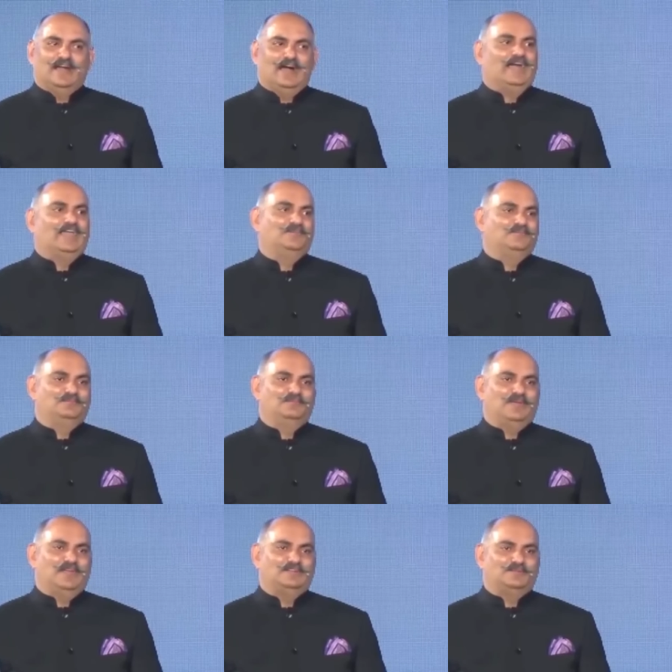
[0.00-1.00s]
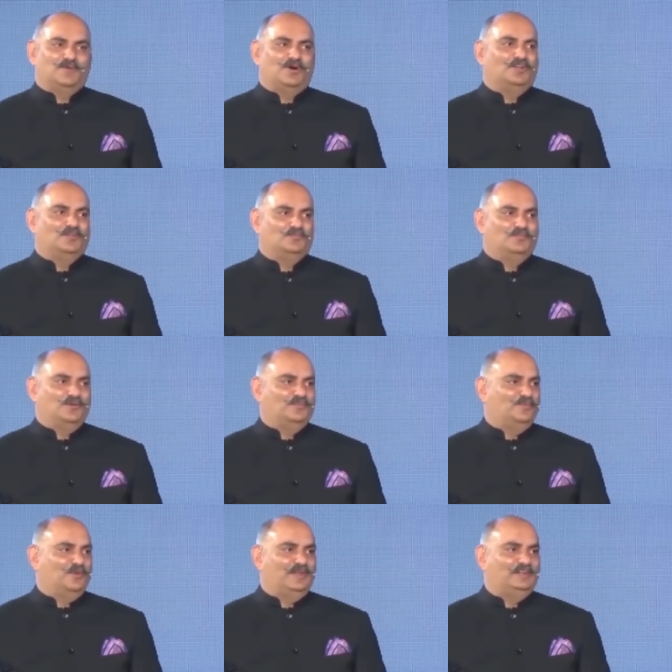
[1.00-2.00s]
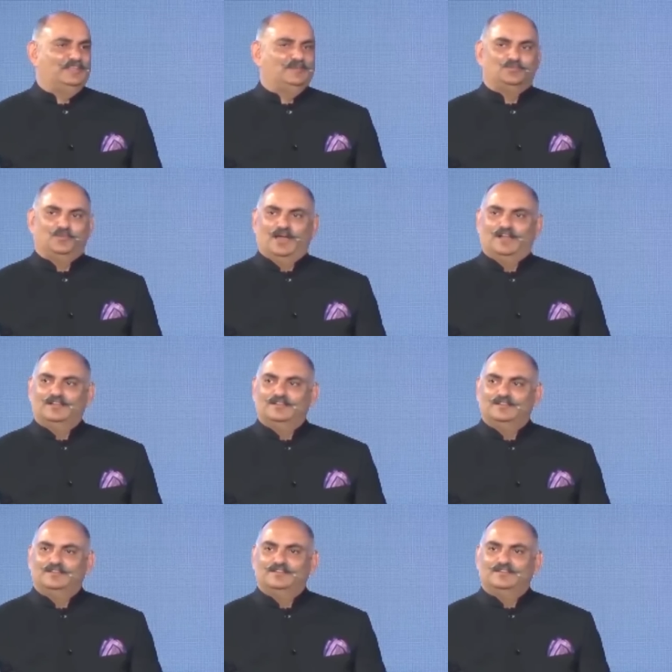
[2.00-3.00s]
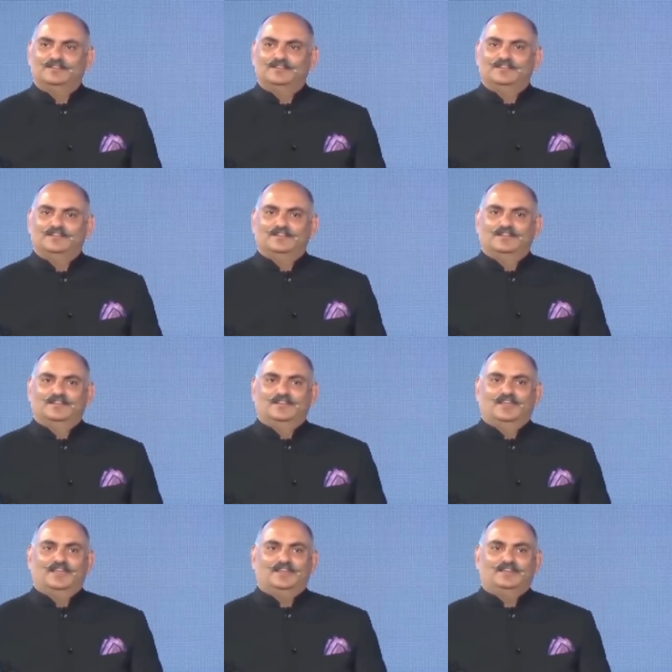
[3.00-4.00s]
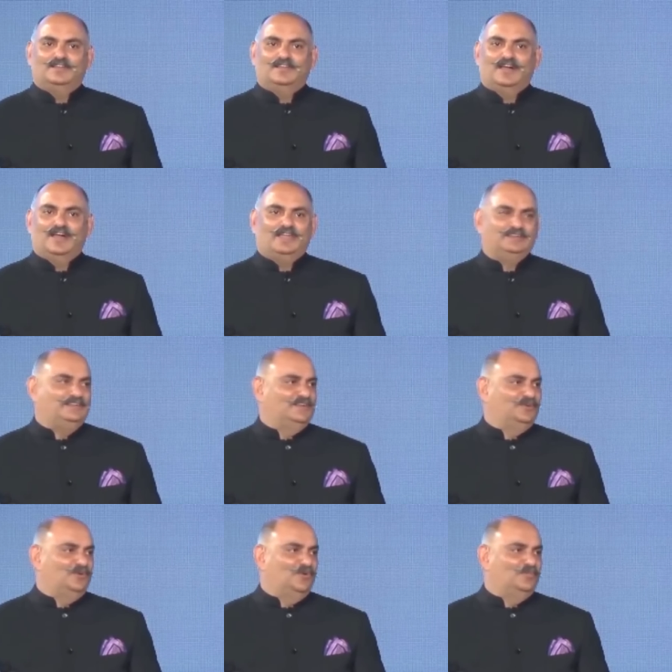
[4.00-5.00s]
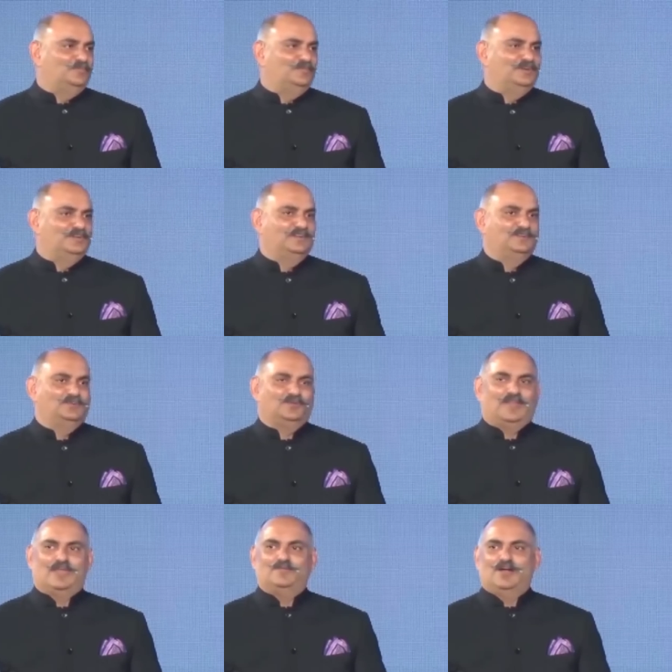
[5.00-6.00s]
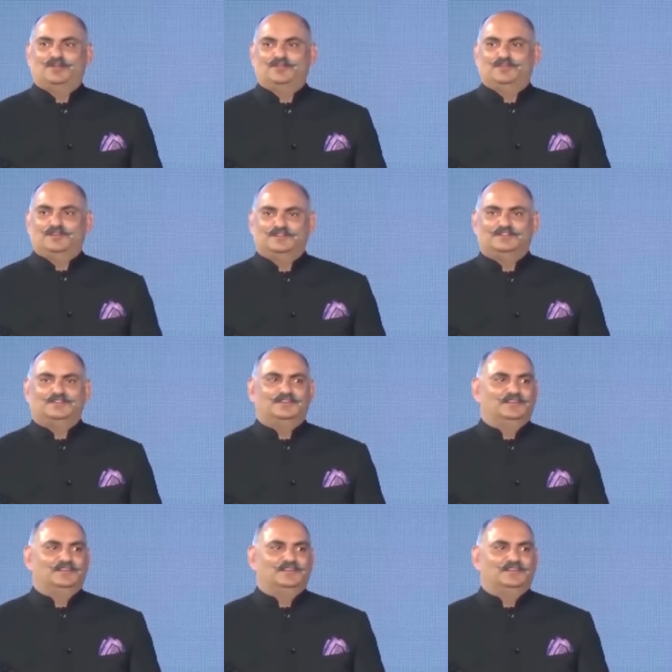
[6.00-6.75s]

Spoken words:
I am at the bottom of a very deep well and I need a rope to climb out of it.